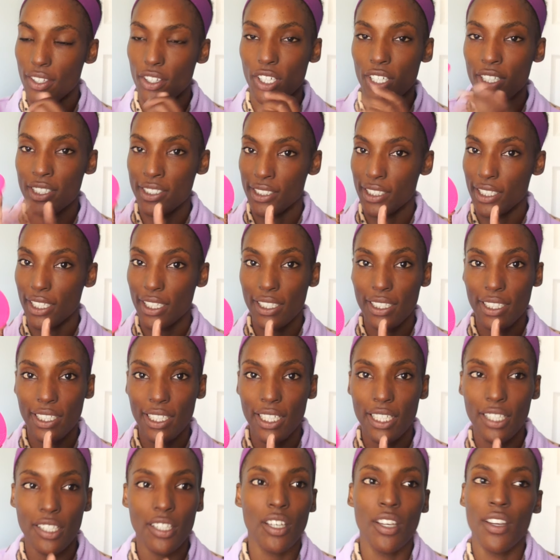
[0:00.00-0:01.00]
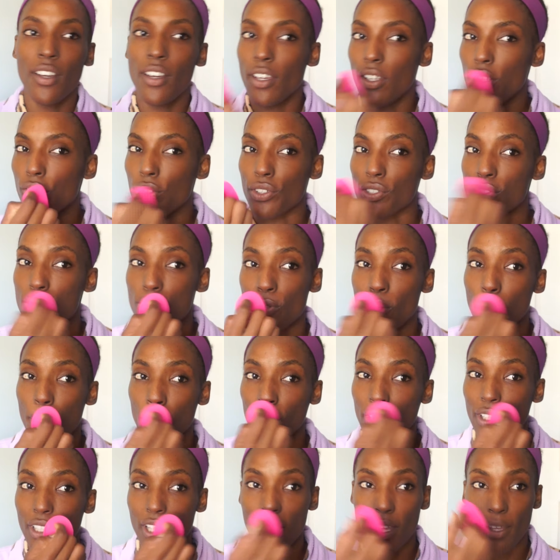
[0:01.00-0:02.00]
They're easy to clean. You can scrub
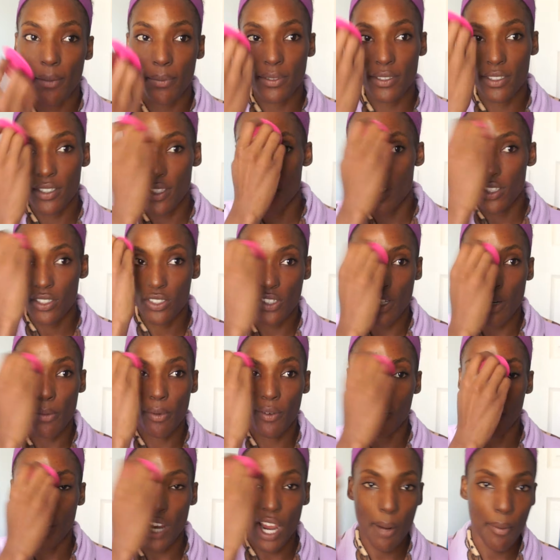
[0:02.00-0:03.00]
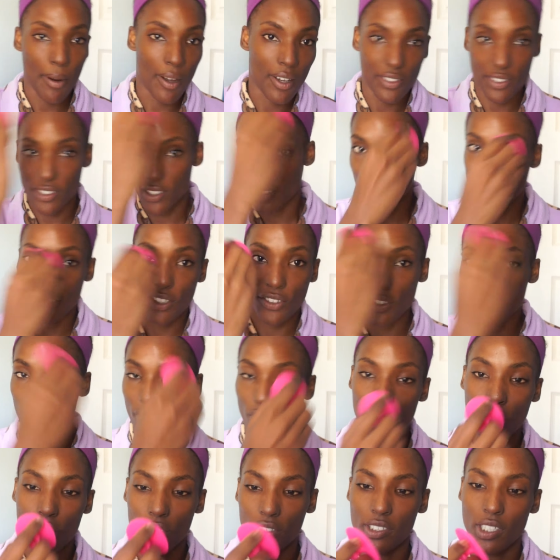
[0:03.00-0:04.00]
your lips, scrub over your eyebrows, literally
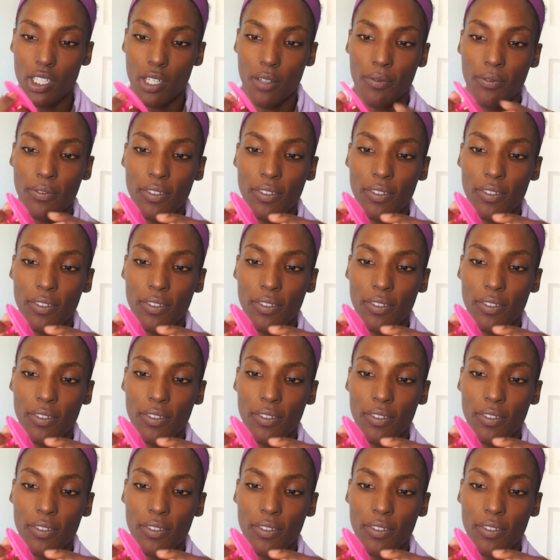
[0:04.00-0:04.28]
your whole entire